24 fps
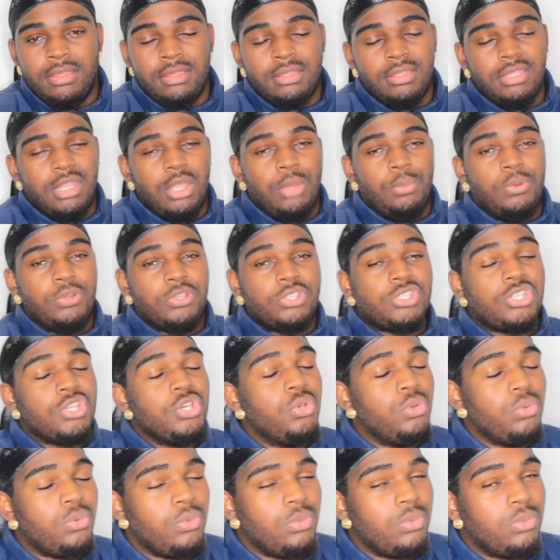Number
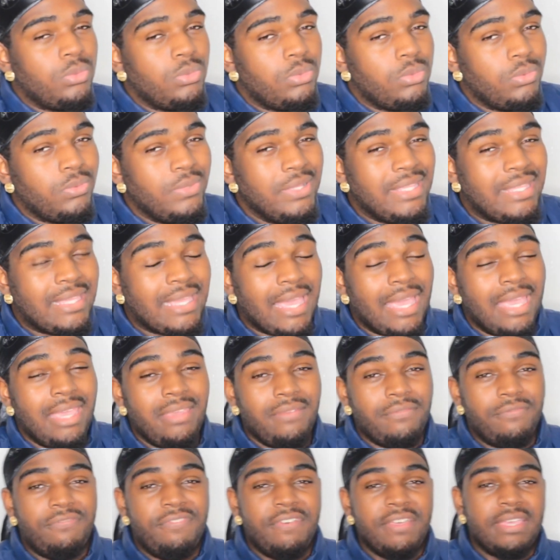2, we can't
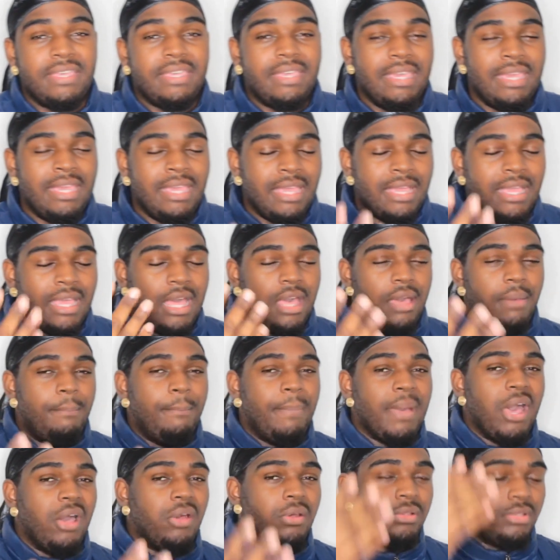forget
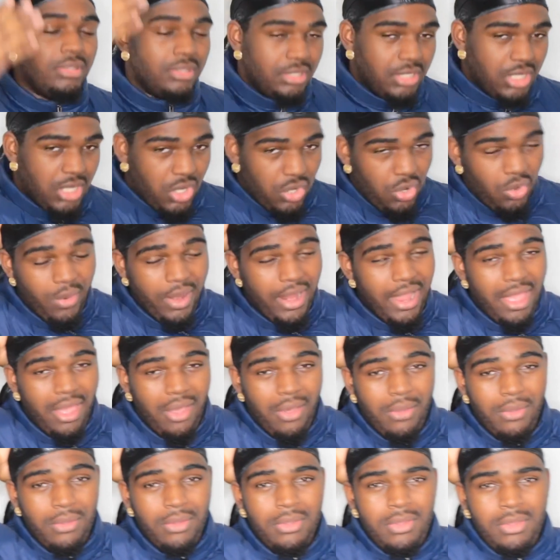about the crown.
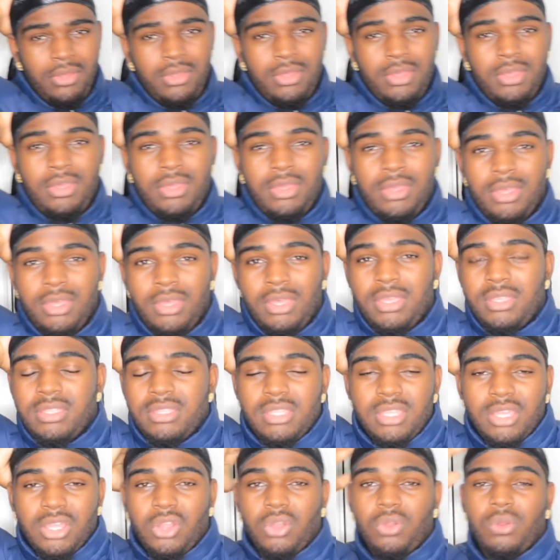
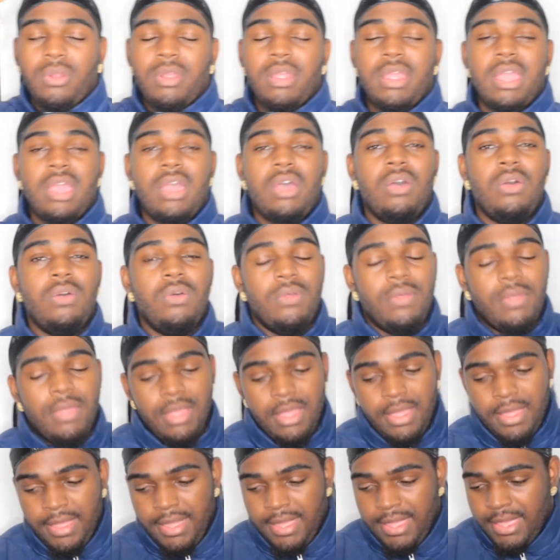The crown
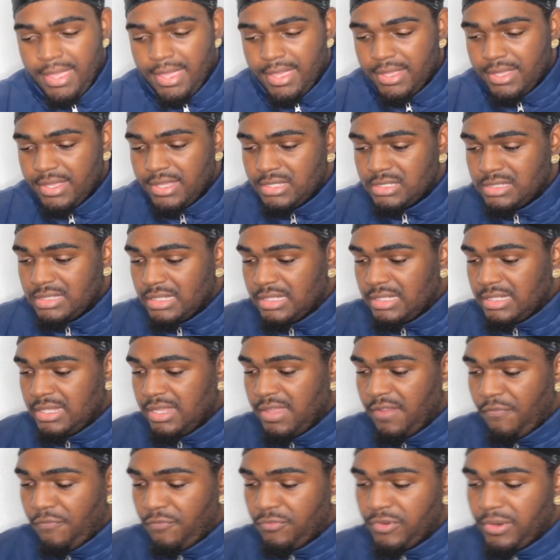is a
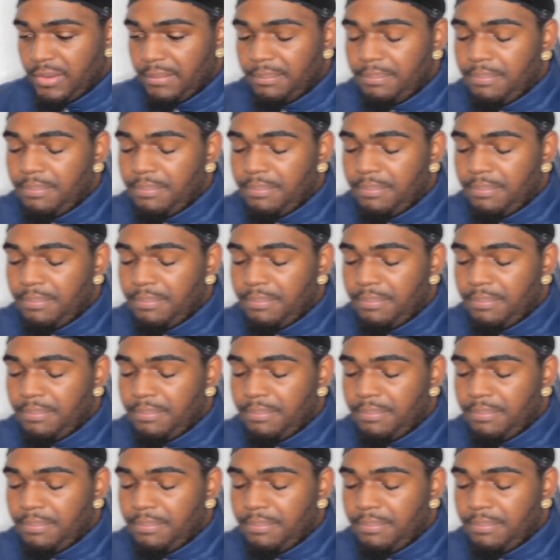different